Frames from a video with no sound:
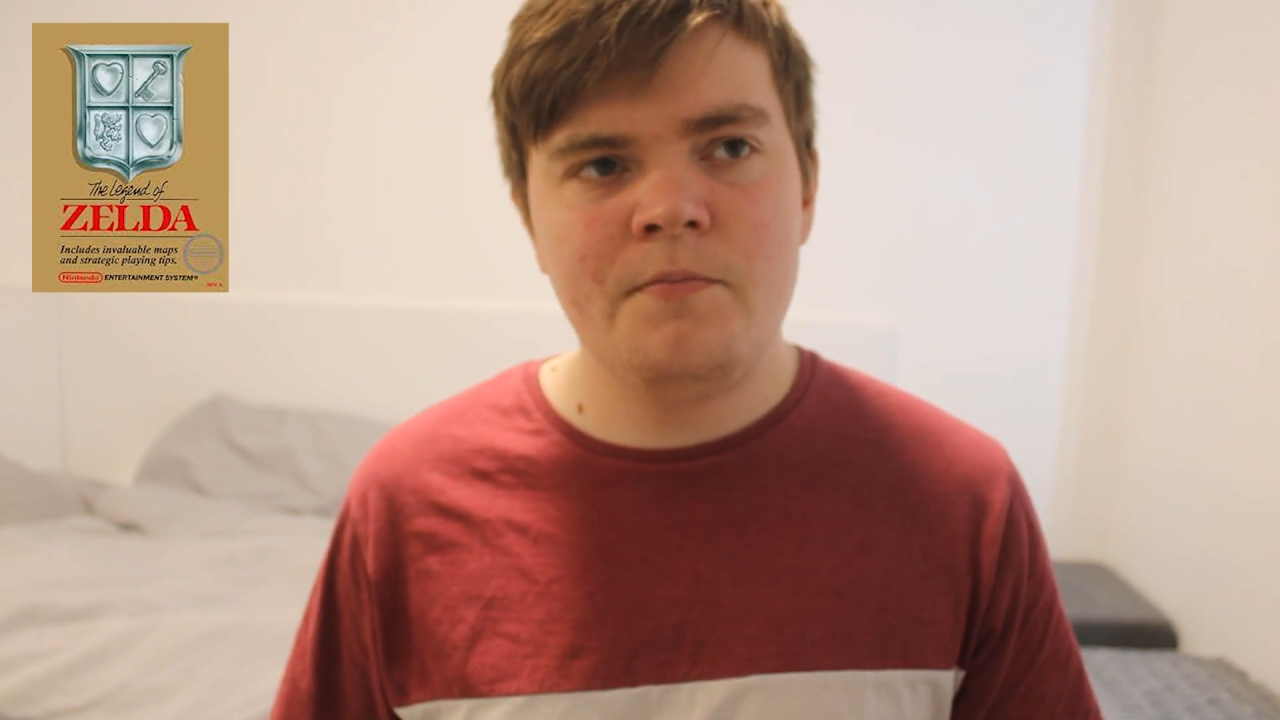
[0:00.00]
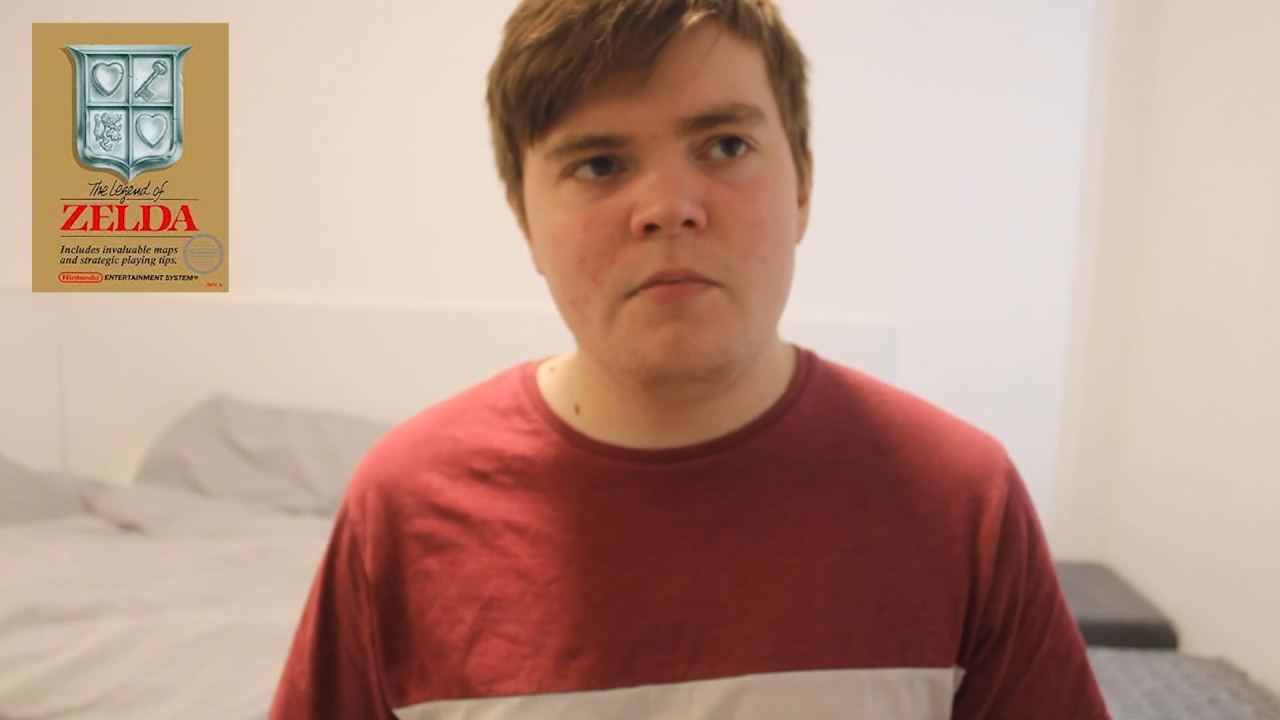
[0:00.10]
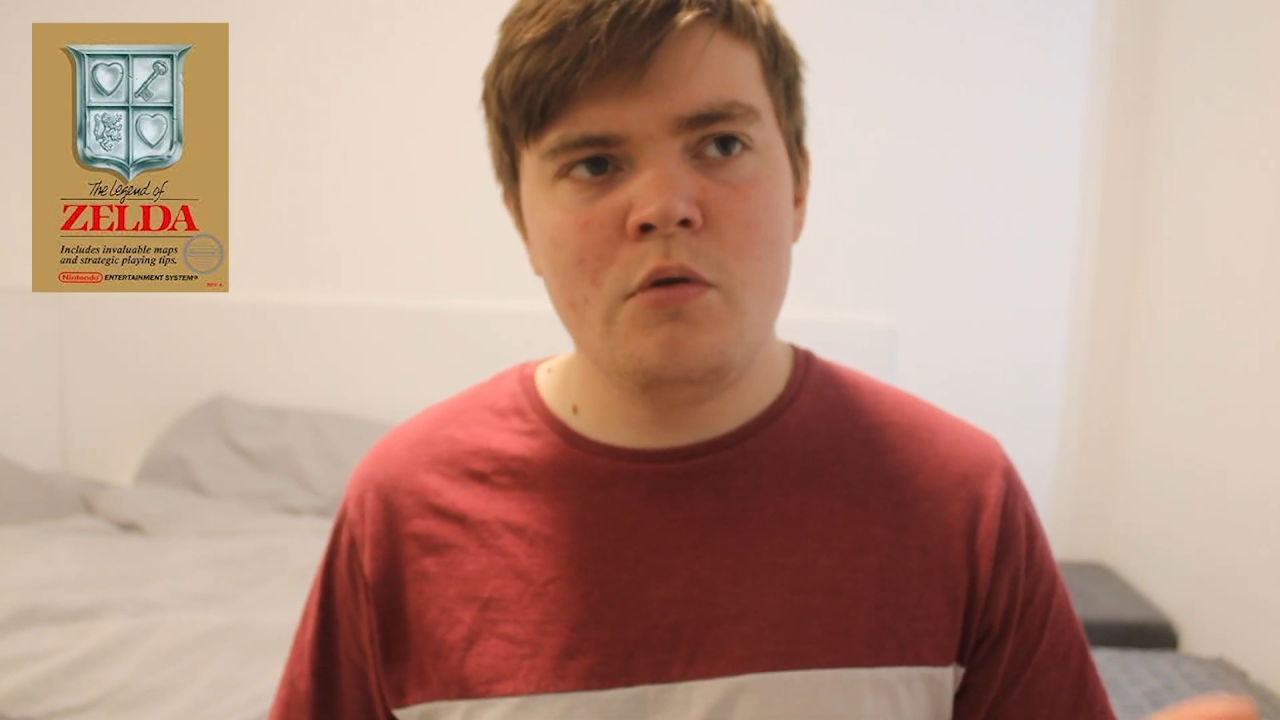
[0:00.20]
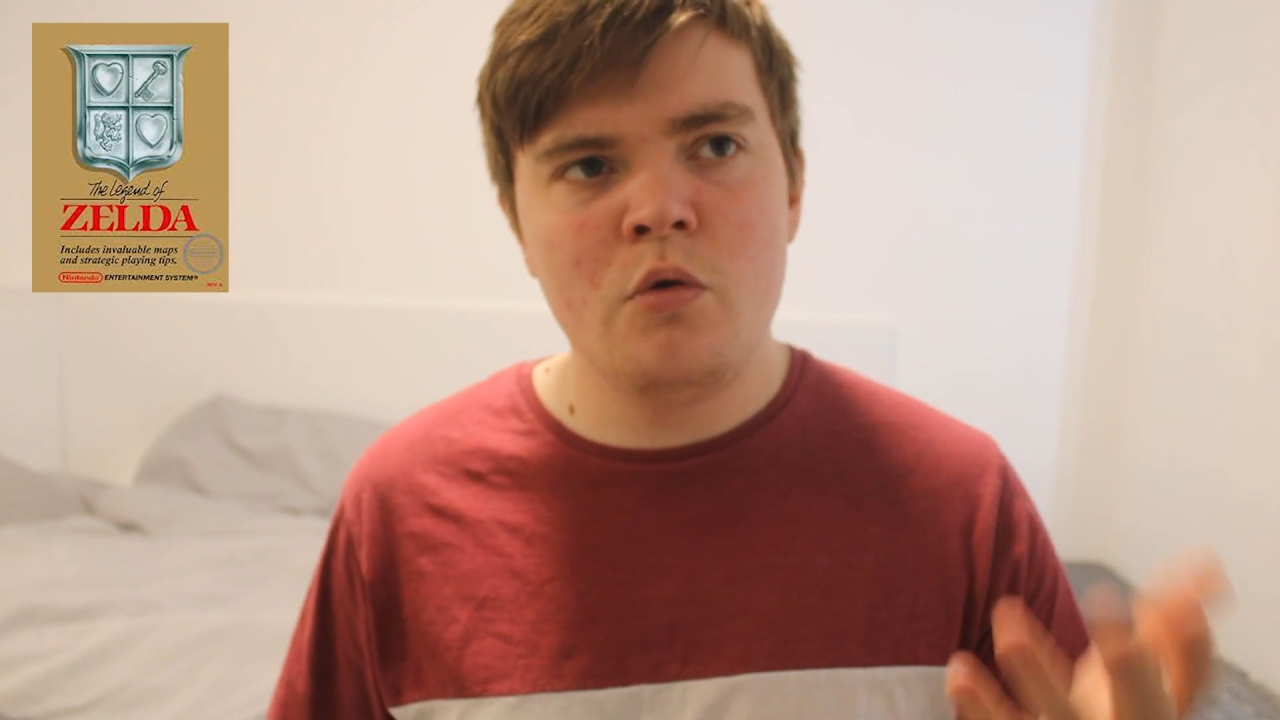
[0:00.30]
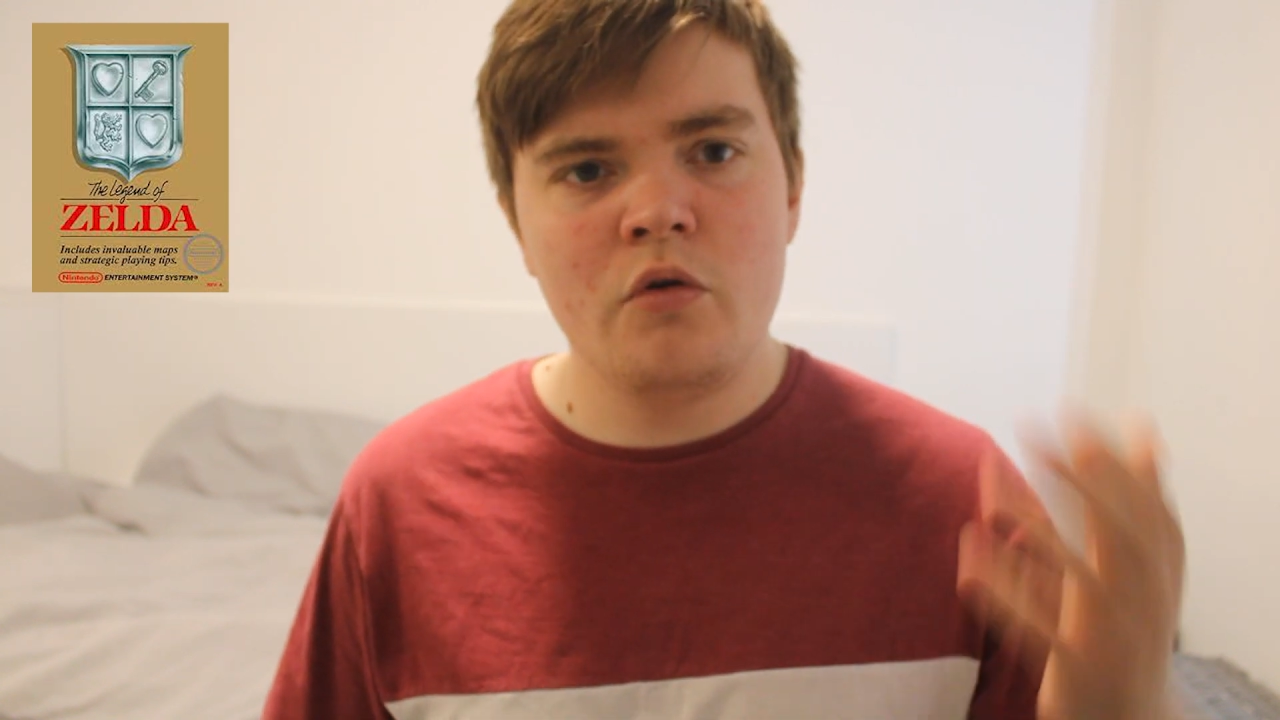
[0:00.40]

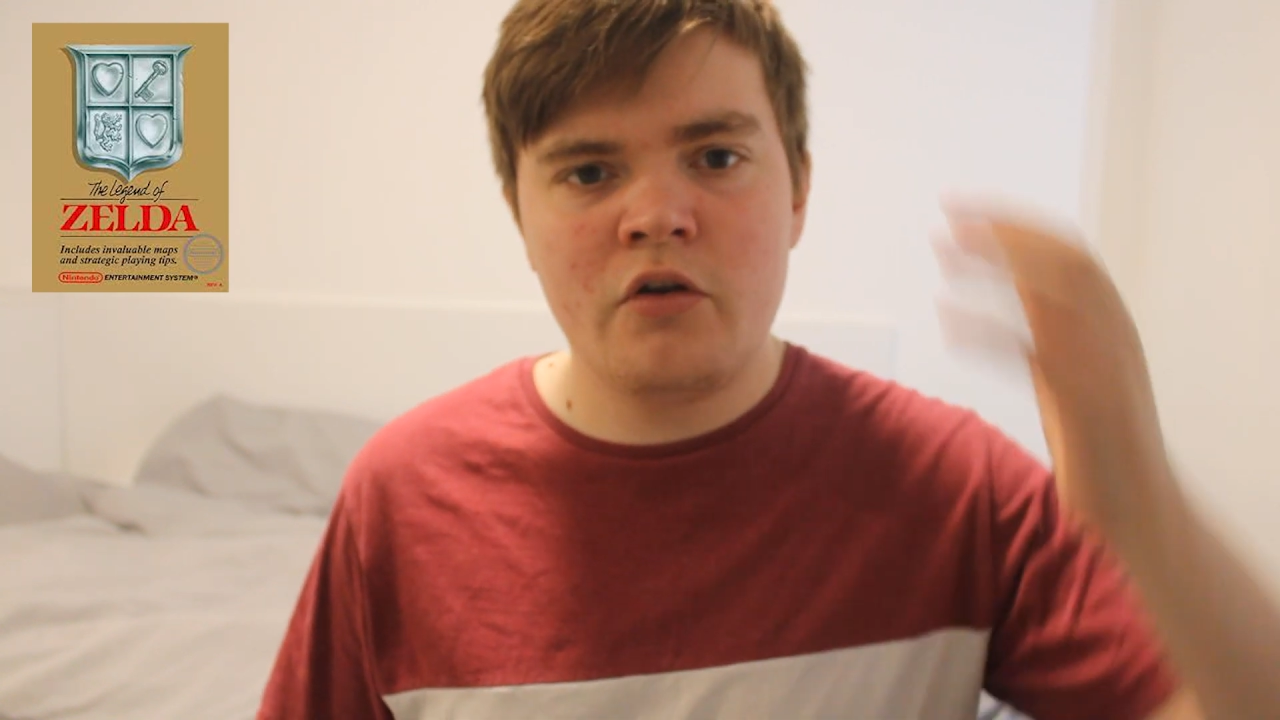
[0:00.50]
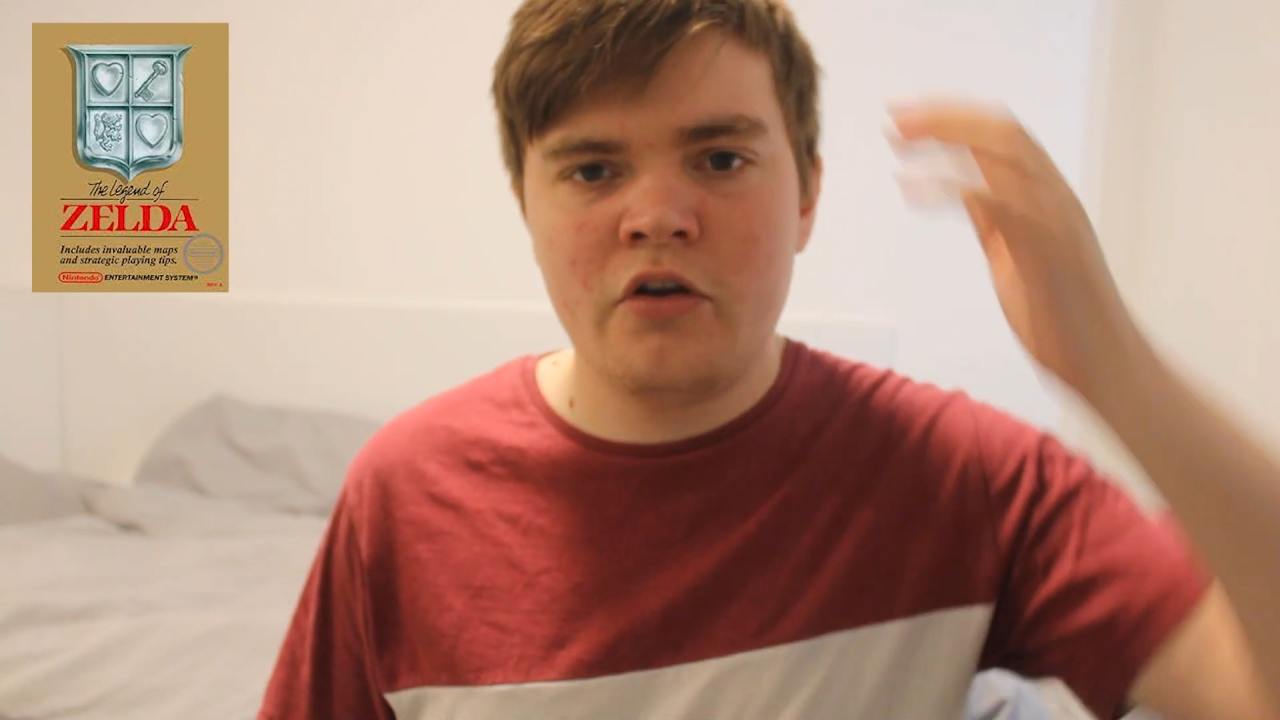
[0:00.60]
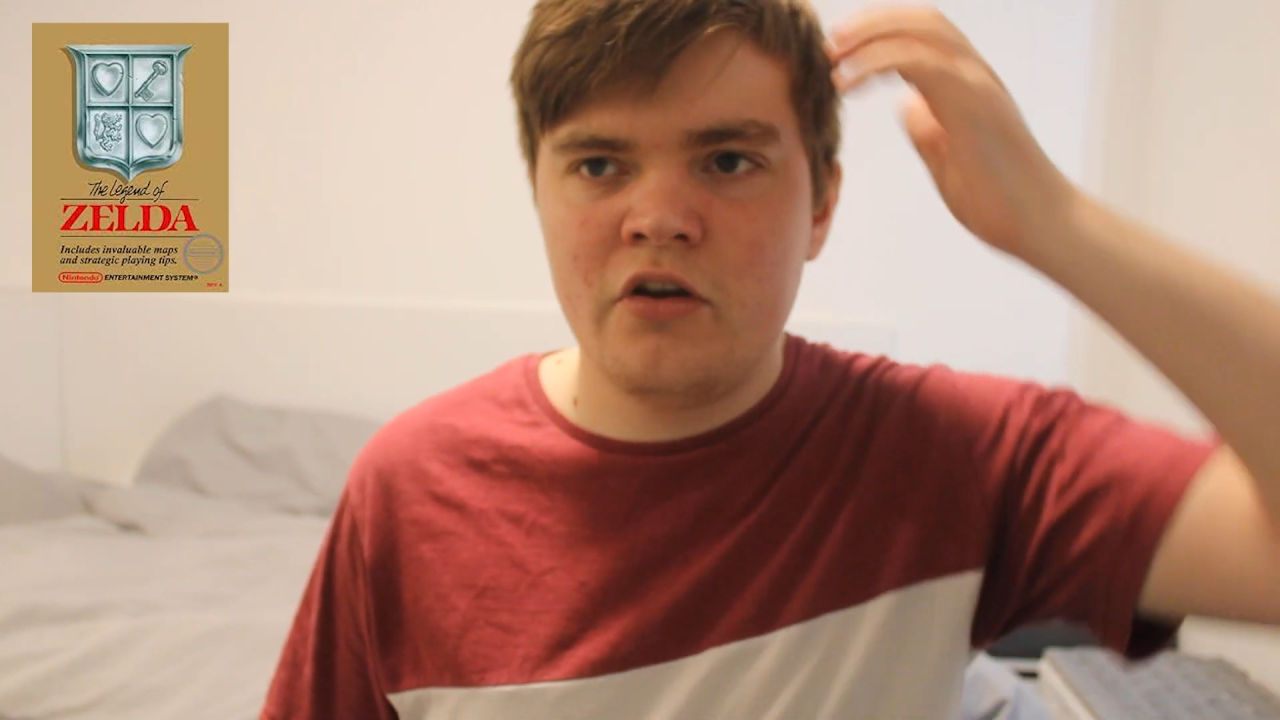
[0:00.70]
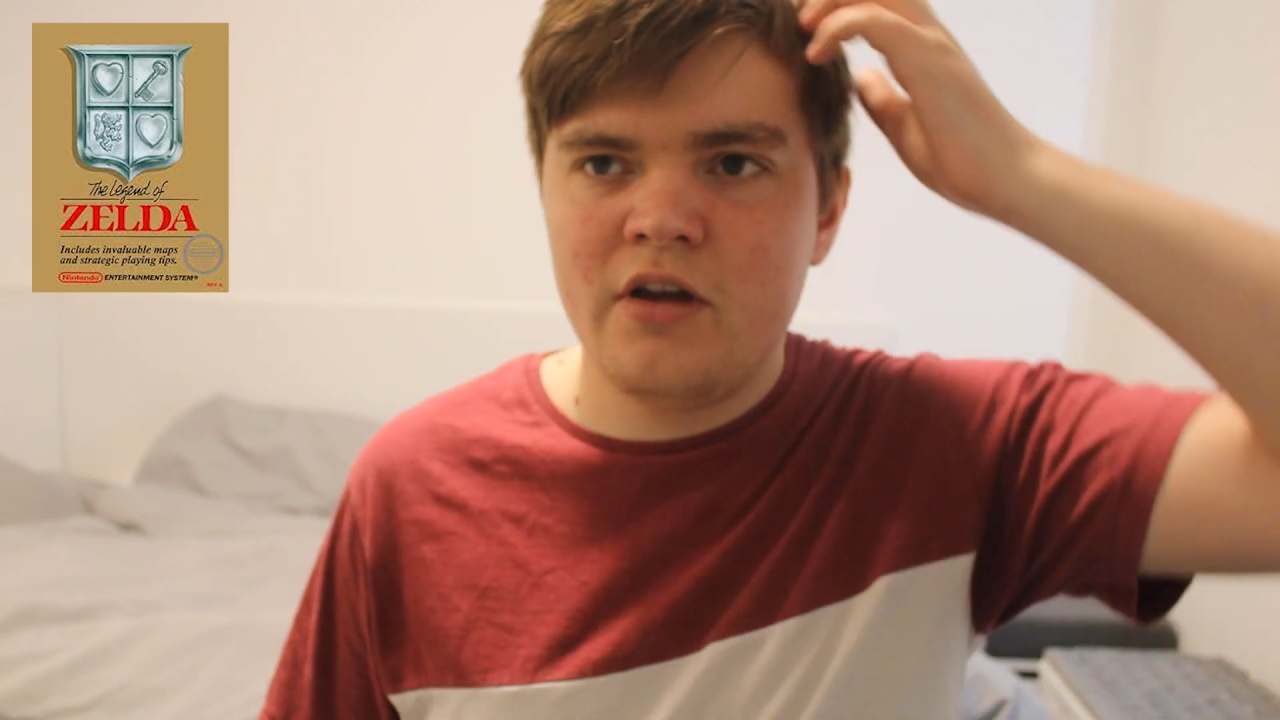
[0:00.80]
look